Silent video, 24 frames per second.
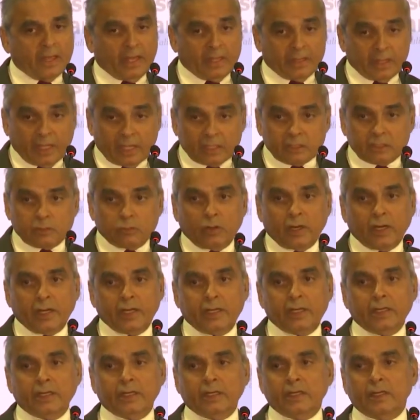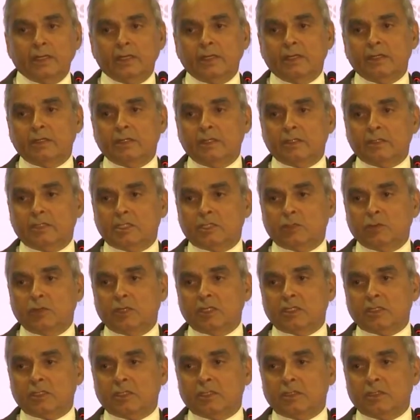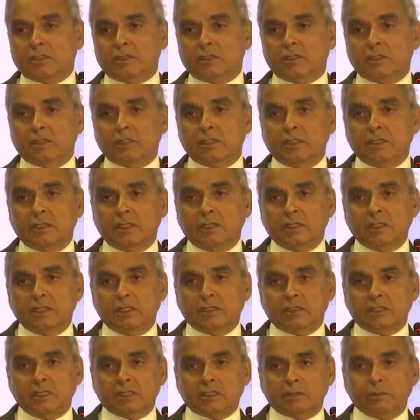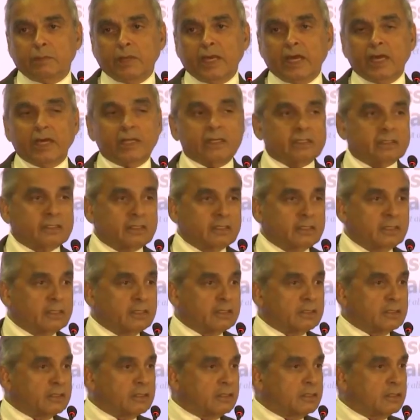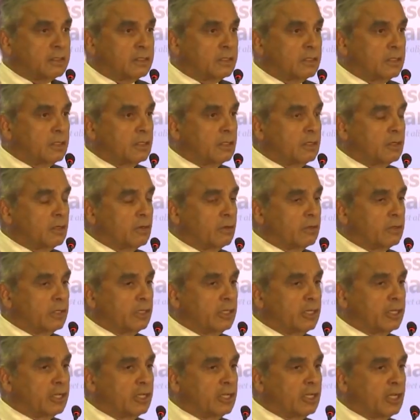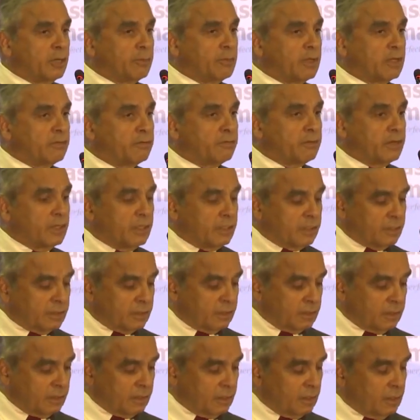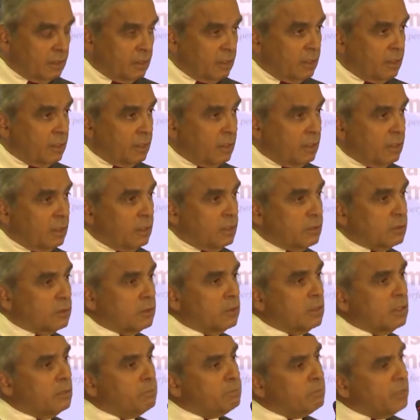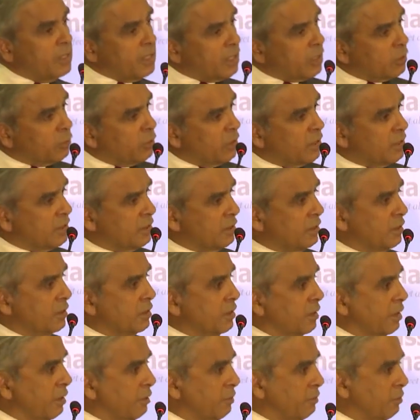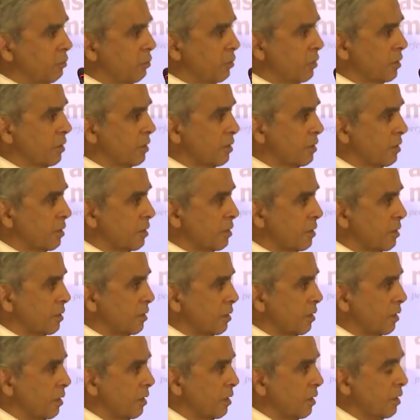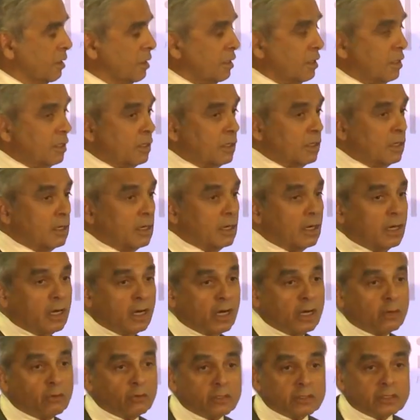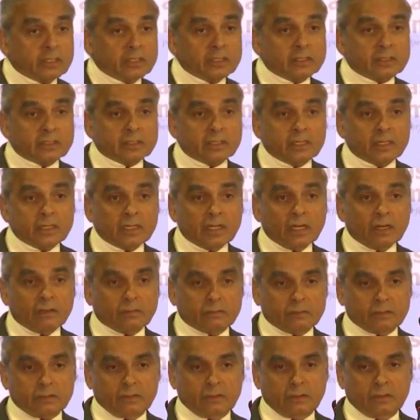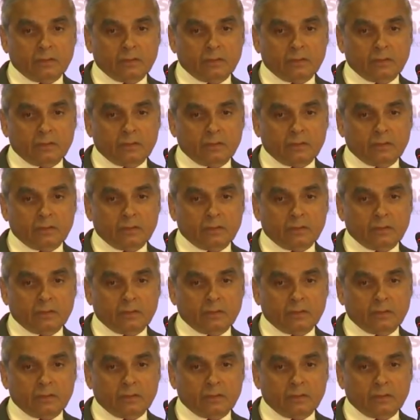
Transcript: And that's why the situation is as bad as it is on the economic front. So the big question, therefore, is how will this turn out?